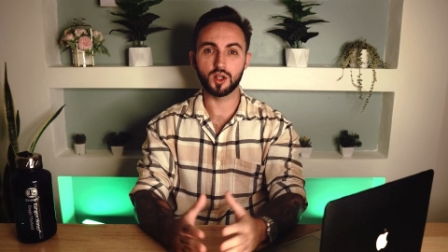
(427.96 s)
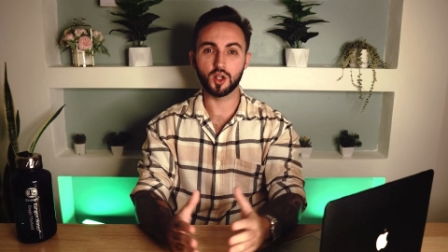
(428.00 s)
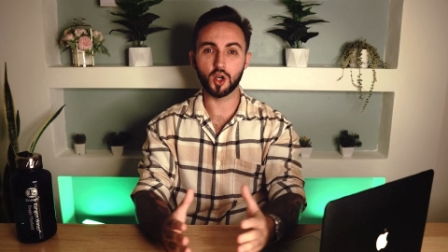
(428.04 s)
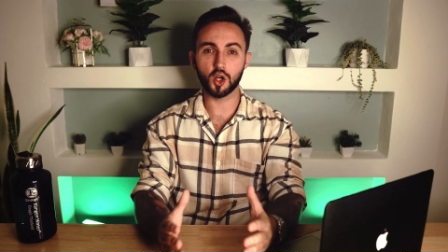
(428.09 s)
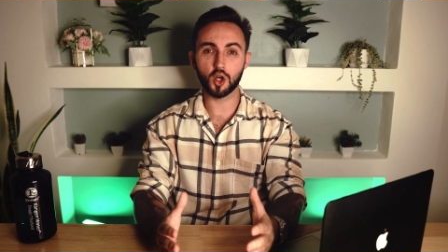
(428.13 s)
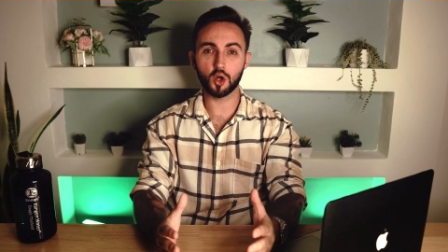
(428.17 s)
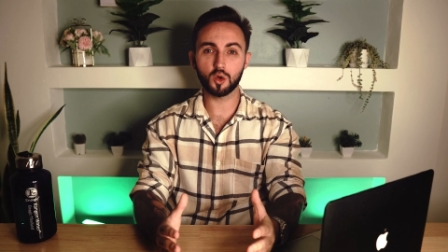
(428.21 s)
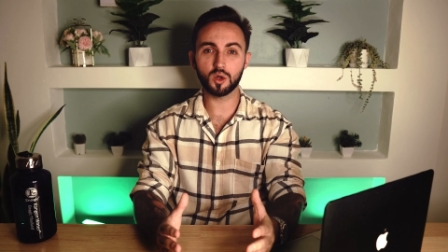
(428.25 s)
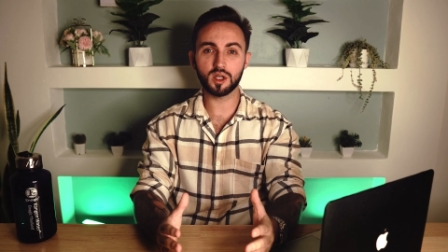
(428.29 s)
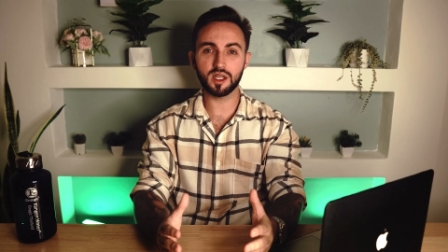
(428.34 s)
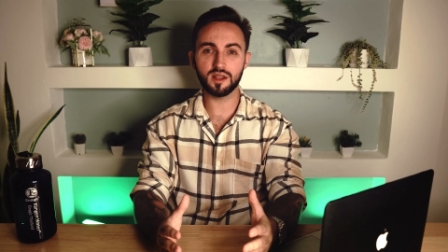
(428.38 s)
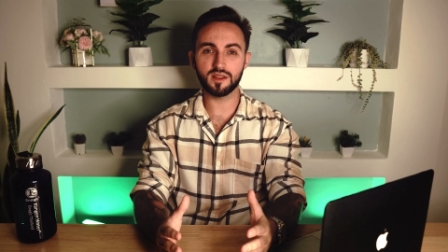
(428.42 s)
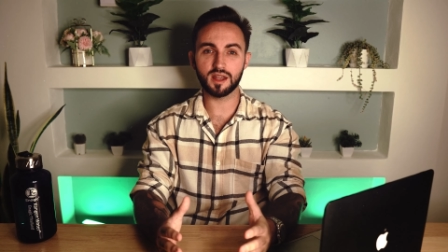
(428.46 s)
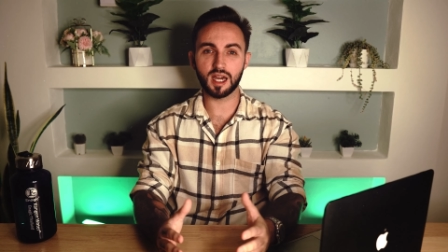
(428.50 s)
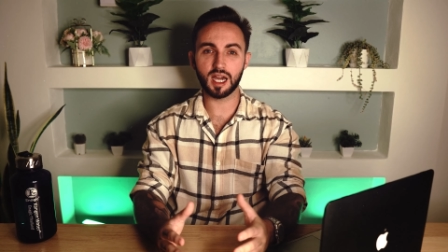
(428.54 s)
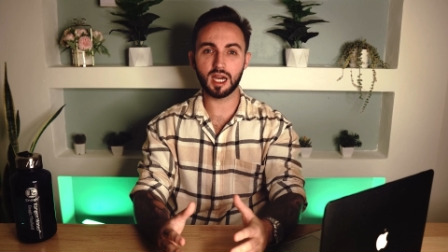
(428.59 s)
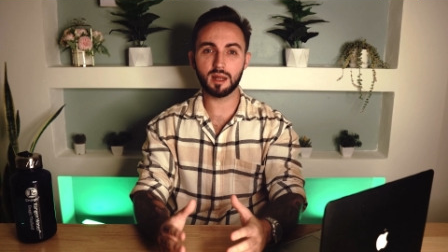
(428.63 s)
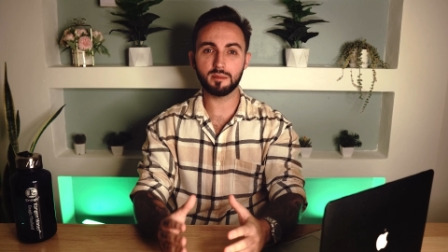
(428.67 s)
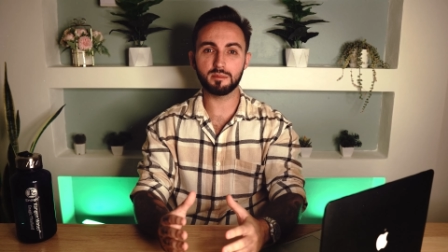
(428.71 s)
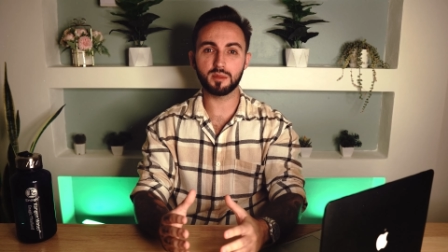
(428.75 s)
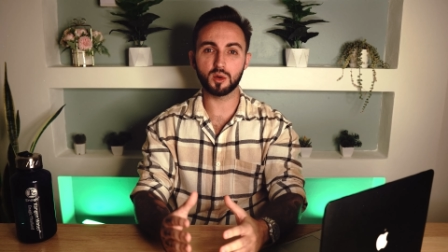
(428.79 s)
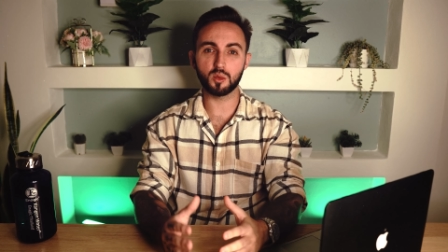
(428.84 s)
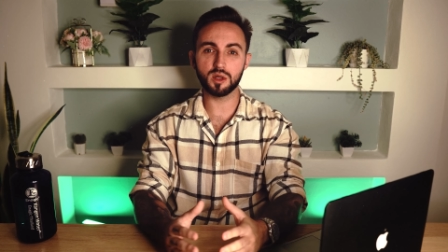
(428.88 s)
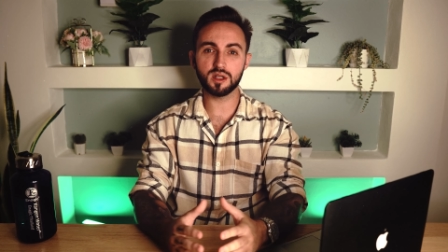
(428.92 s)
Not only
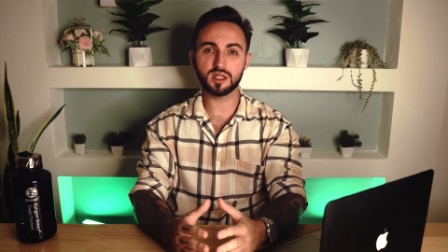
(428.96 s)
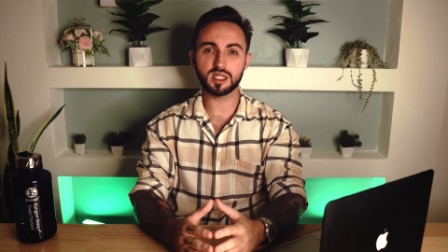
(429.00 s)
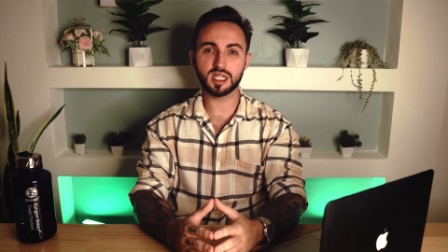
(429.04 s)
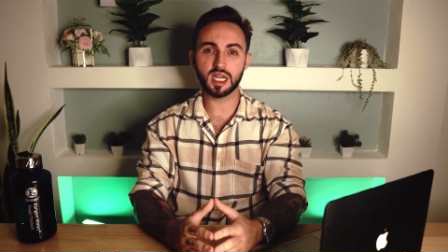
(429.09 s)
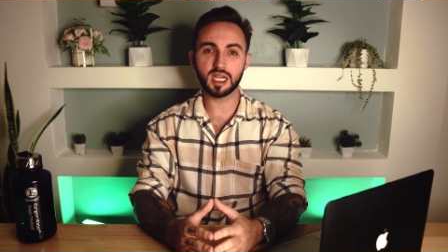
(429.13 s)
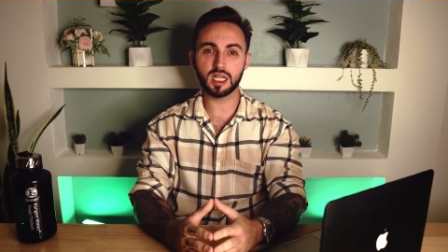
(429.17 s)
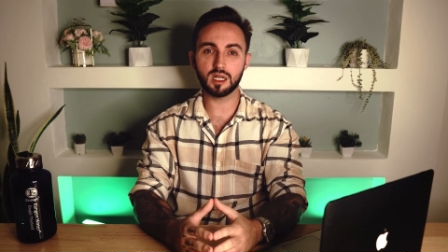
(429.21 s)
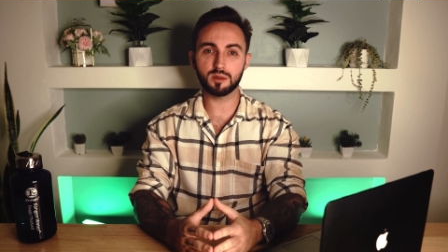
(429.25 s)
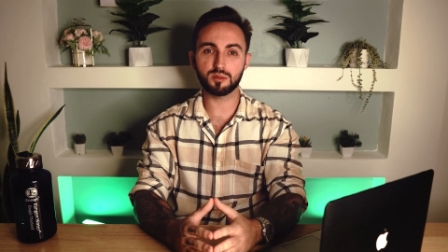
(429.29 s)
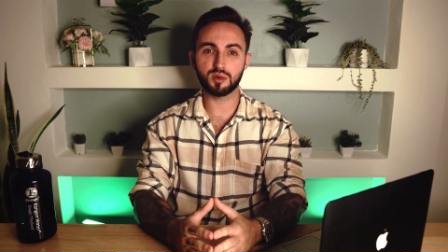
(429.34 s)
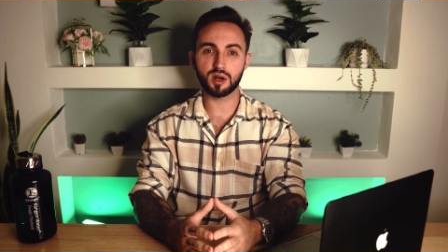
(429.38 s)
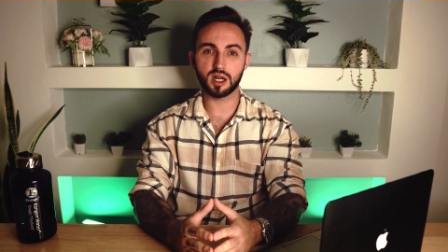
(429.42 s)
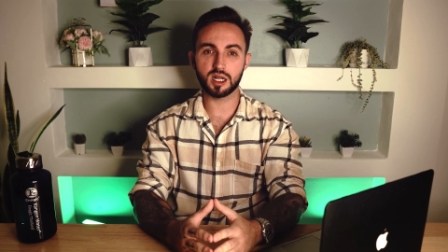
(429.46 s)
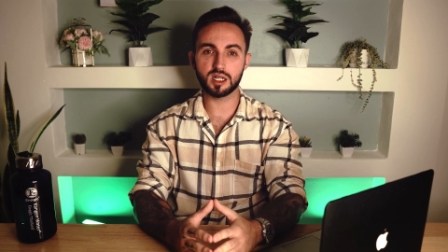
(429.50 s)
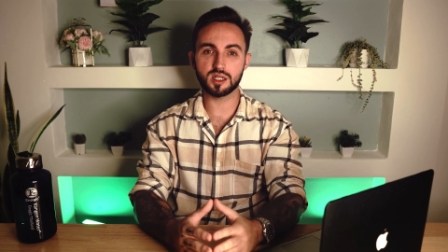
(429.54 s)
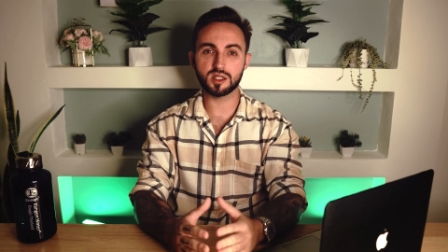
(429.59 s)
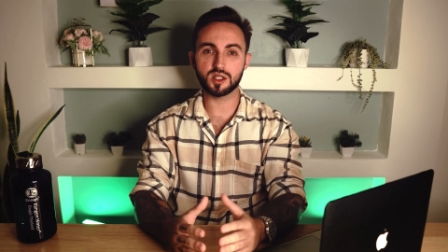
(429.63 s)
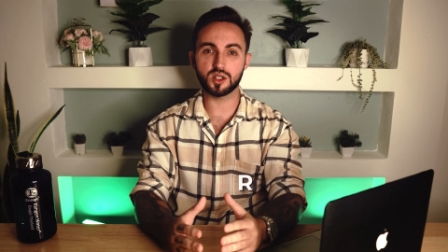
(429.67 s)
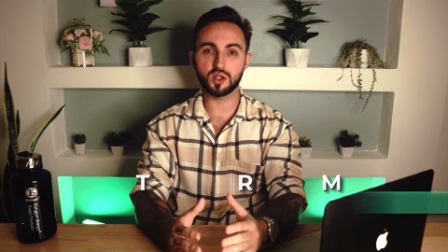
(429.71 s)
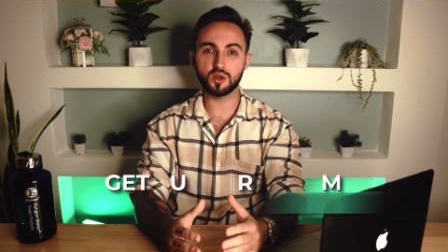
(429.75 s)
that, but with Tailor Brands,